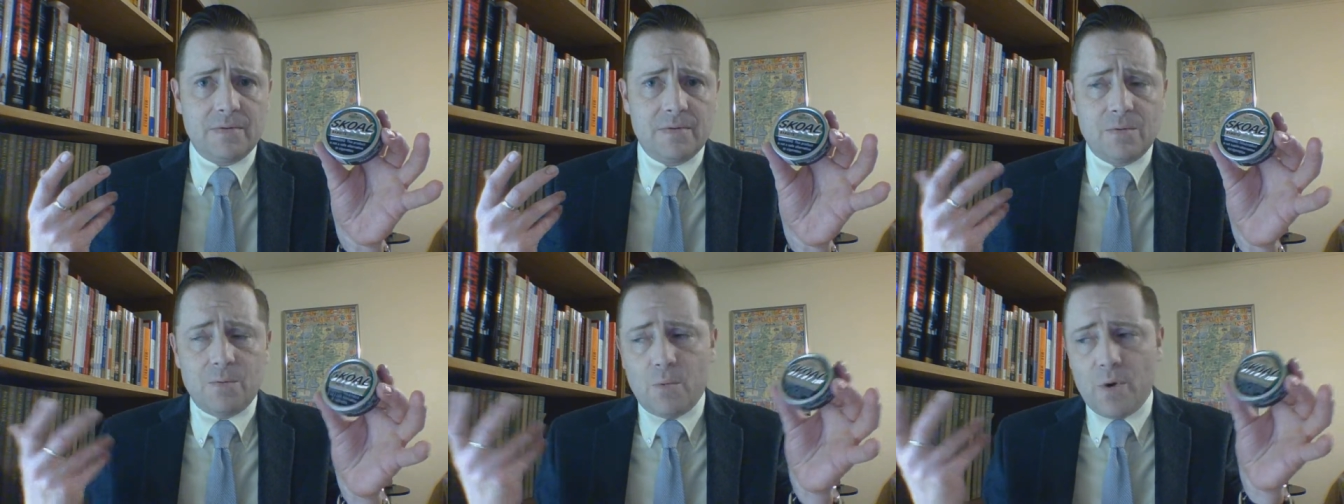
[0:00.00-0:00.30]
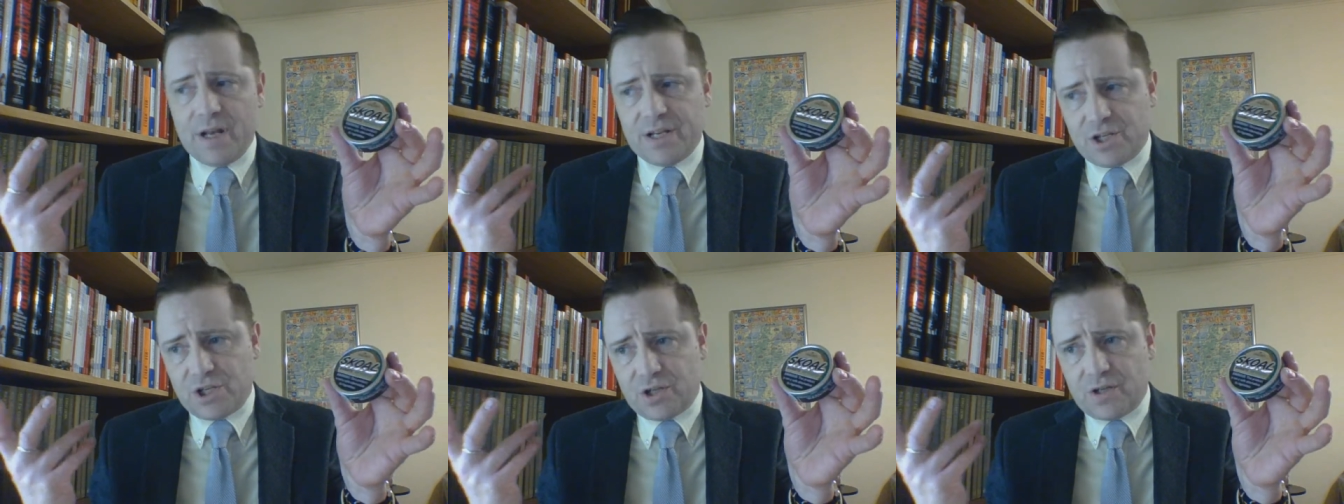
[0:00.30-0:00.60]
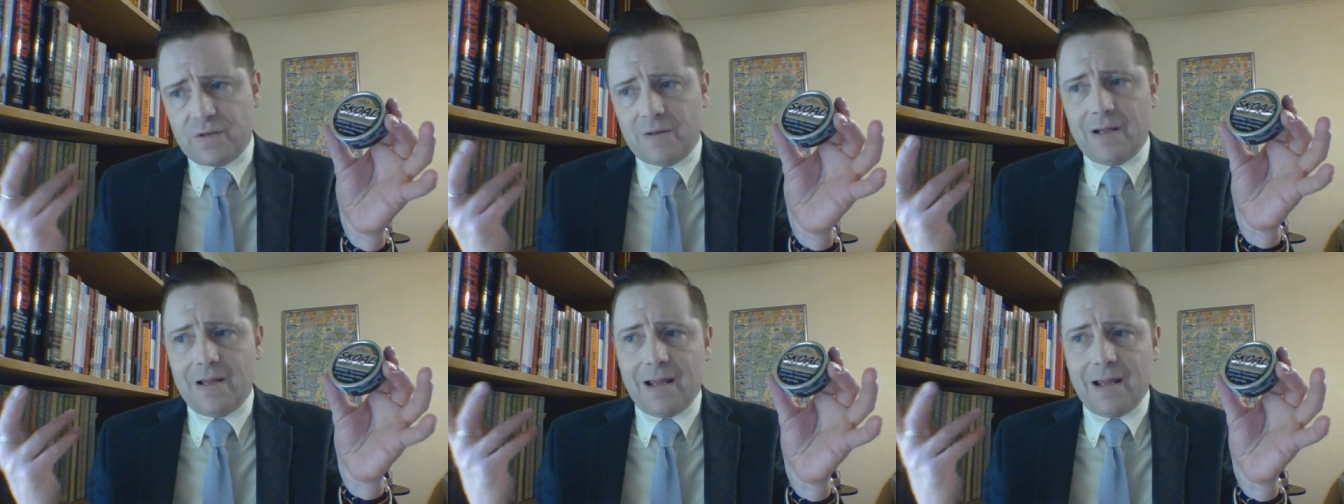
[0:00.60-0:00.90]

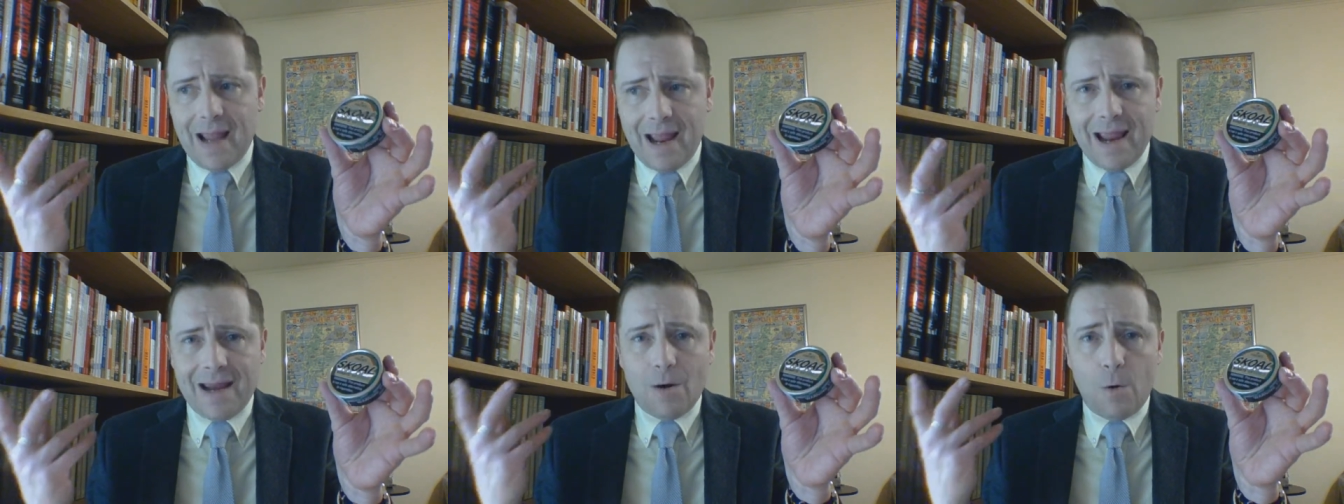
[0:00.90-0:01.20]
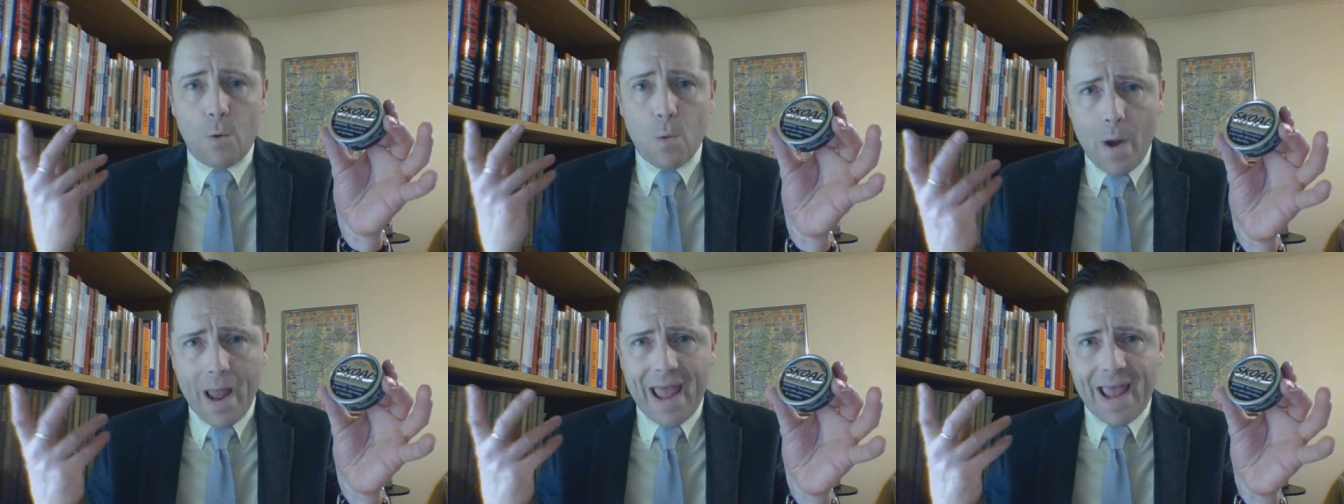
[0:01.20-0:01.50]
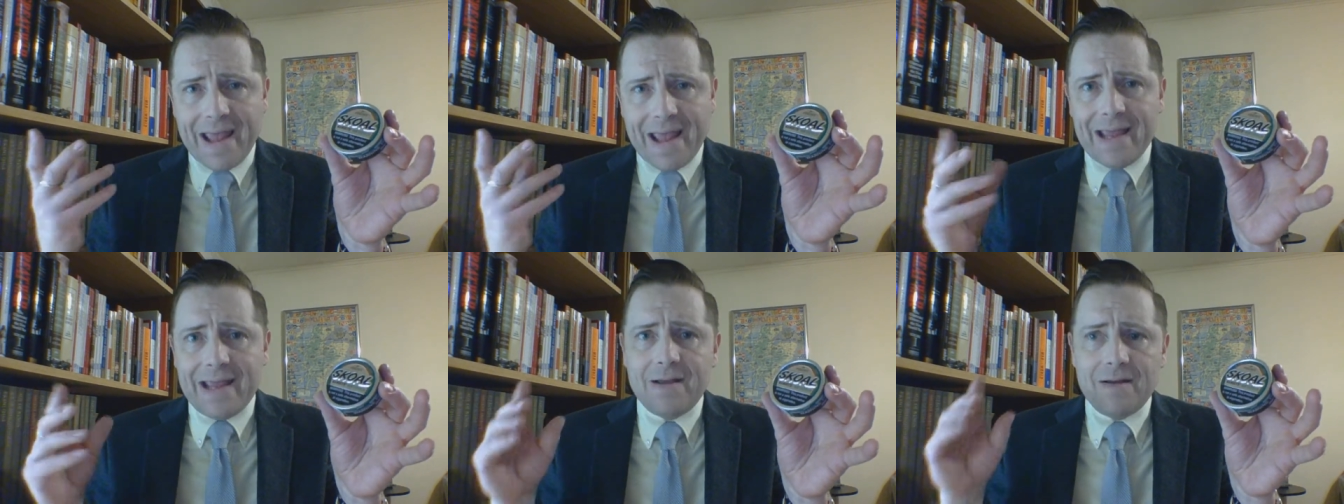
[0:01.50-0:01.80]
which in a
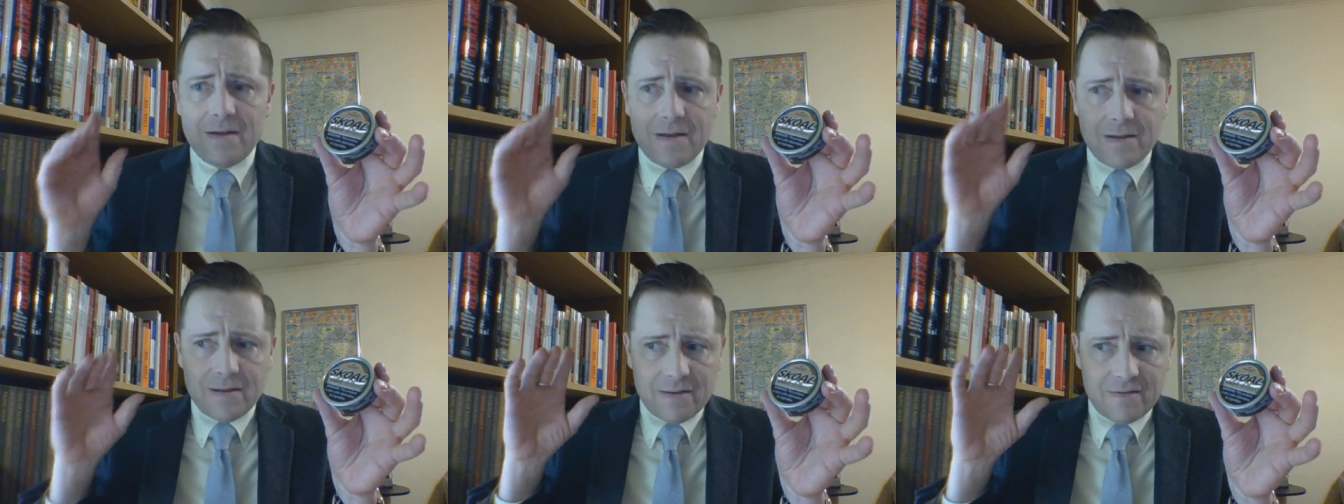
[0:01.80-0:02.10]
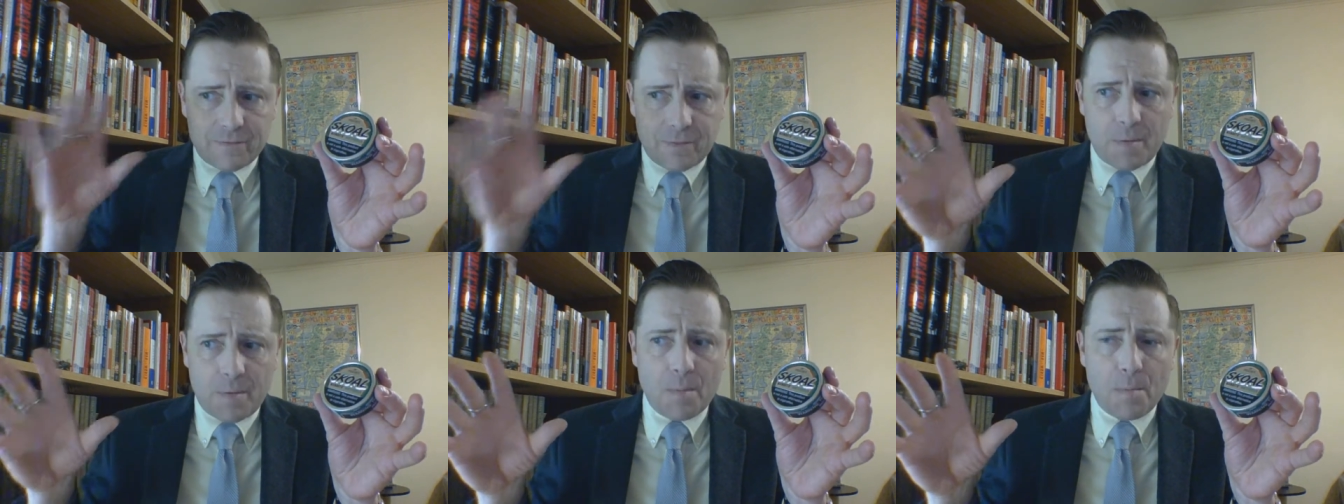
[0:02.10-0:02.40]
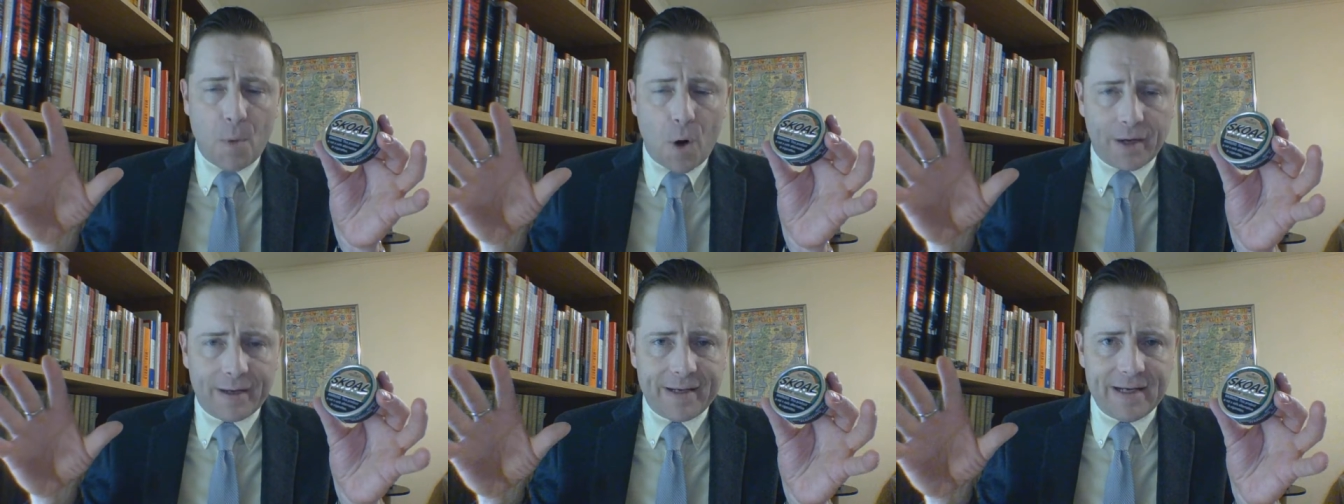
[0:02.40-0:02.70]
way, from a
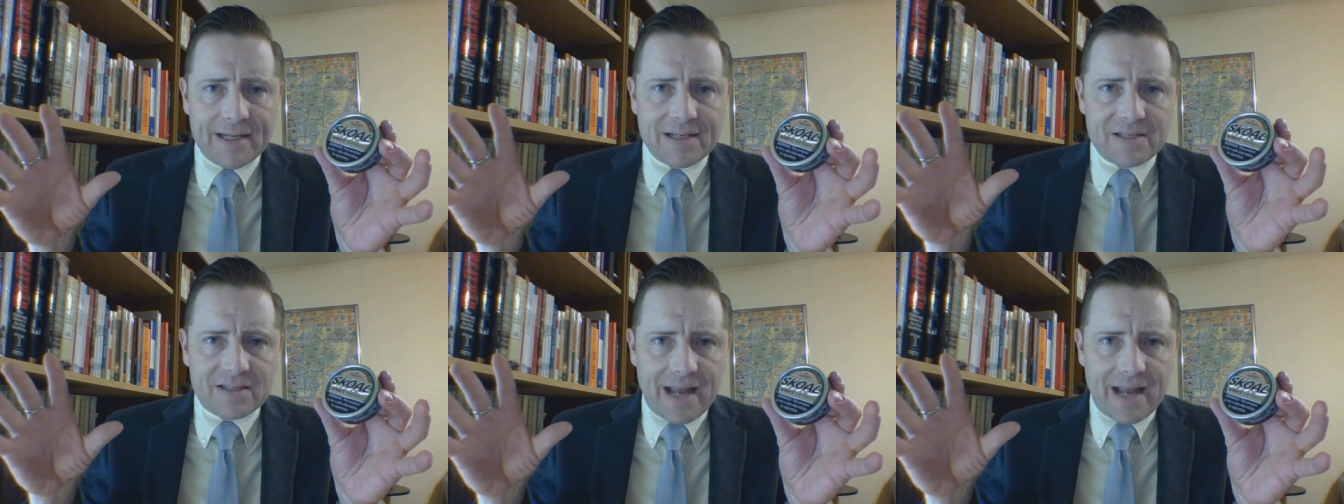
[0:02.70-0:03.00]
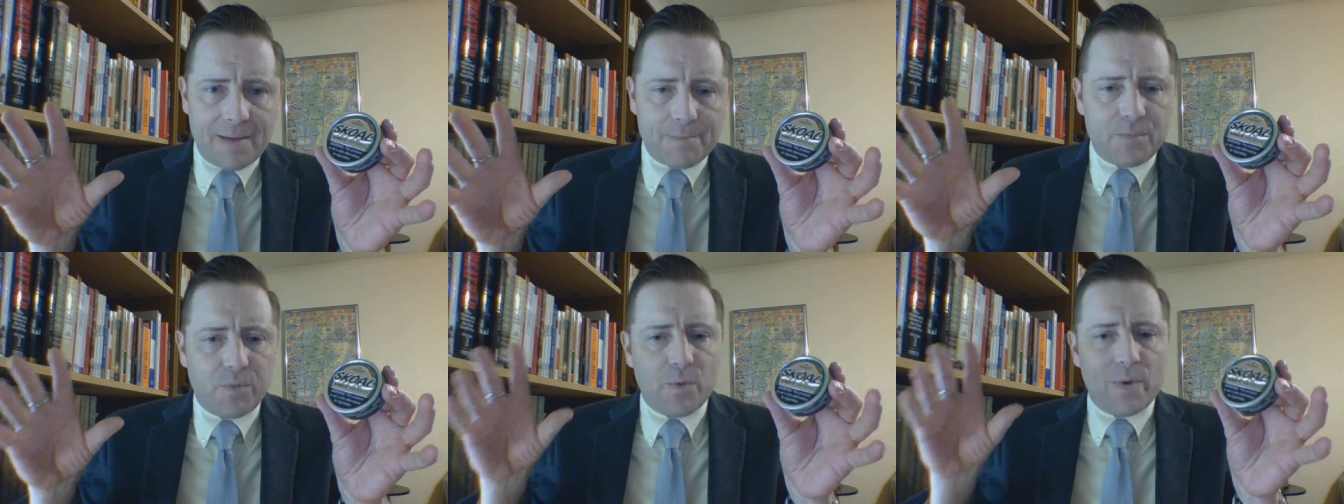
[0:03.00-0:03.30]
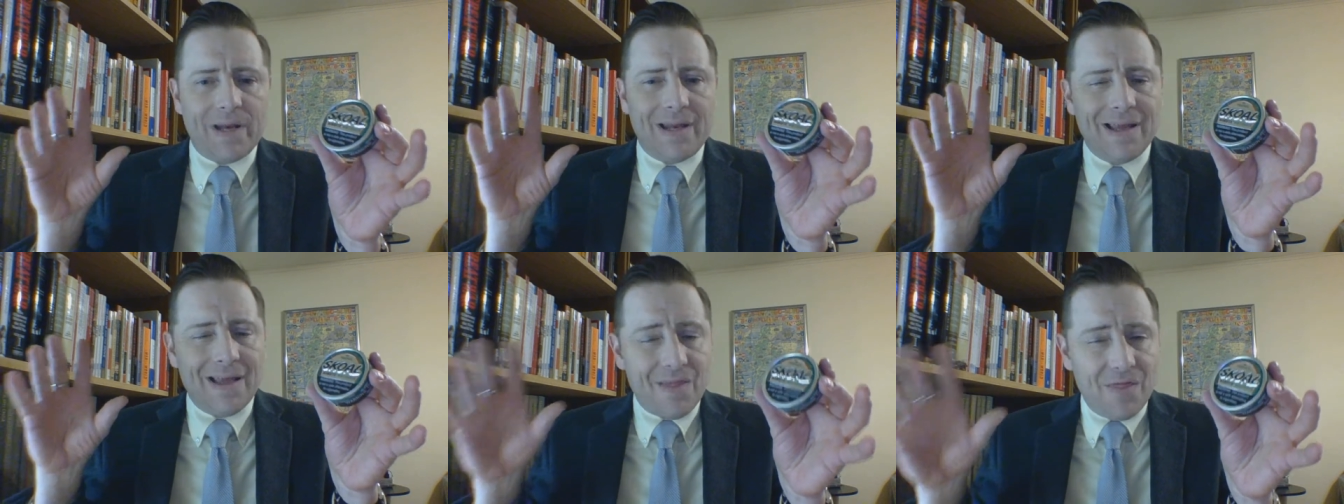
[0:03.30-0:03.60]
marketing standpoint,